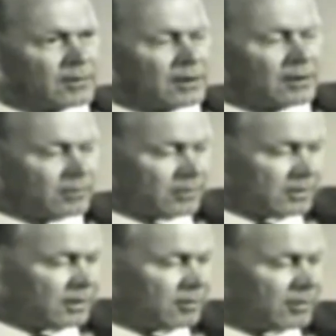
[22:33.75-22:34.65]
That was
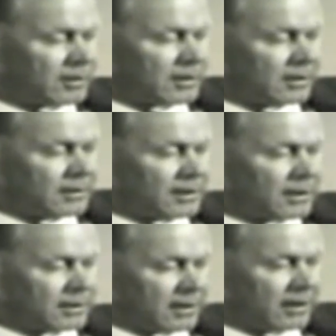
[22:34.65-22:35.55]
the only
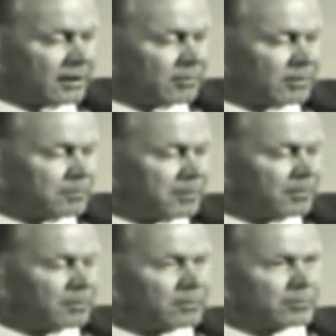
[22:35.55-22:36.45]
contact I had with the
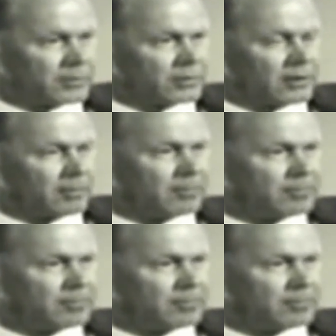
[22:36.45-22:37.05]
people from the ship.